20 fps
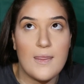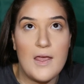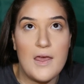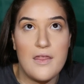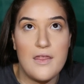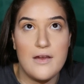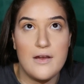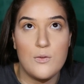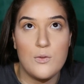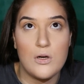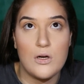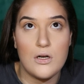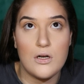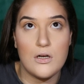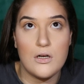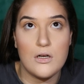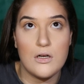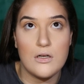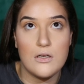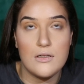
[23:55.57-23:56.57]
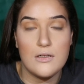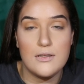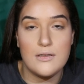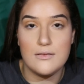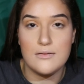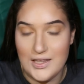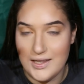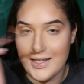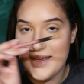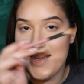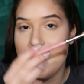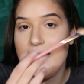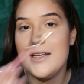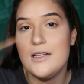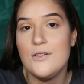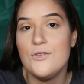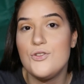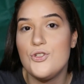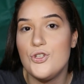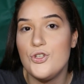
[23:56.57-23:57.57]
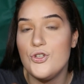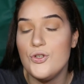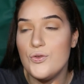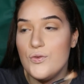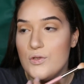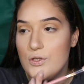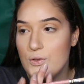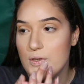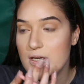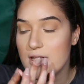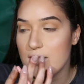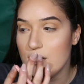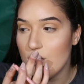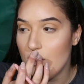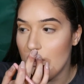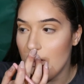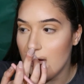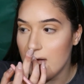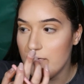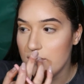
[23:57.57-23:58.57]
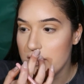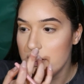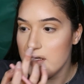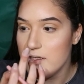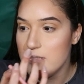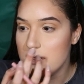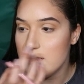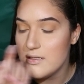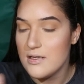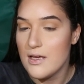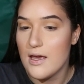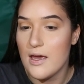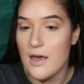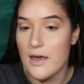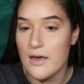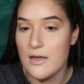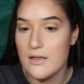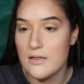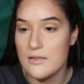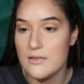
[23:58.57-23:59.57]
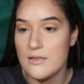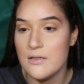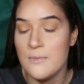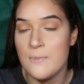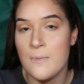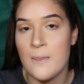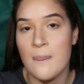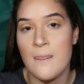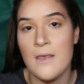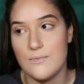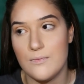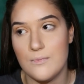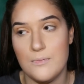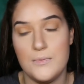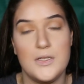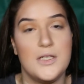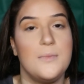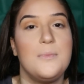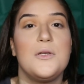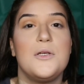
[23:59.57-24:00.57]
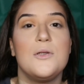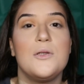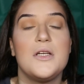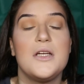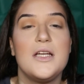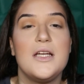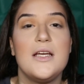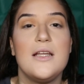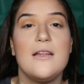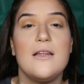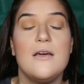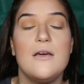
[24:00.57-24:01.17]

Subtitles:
they were led into doing all of this and manipulating